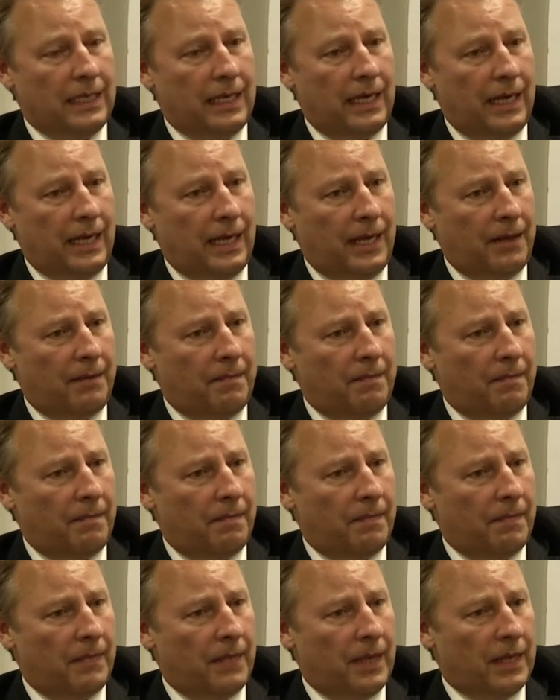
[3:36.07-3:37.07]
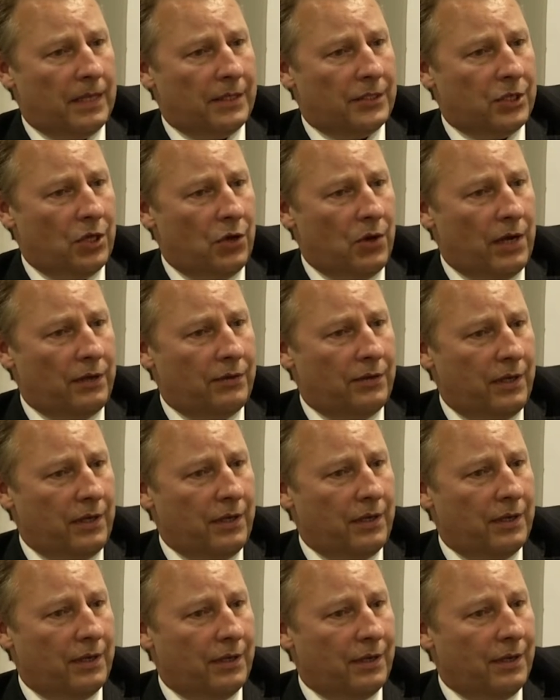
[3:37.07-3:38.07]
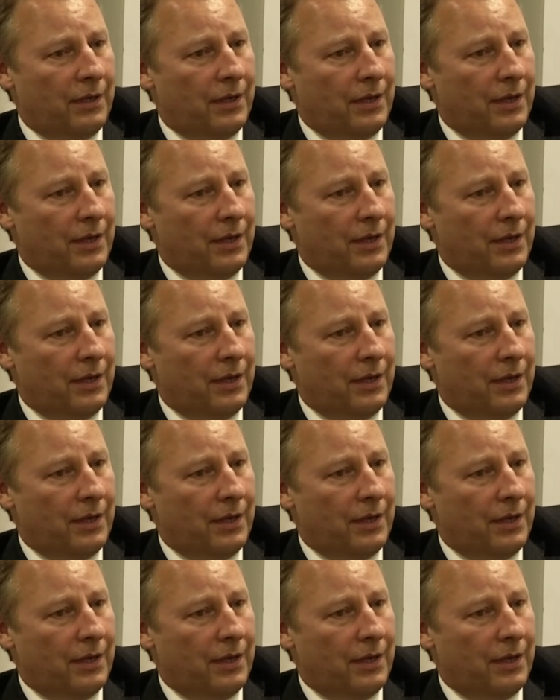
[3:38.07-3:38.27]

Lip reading: So I think,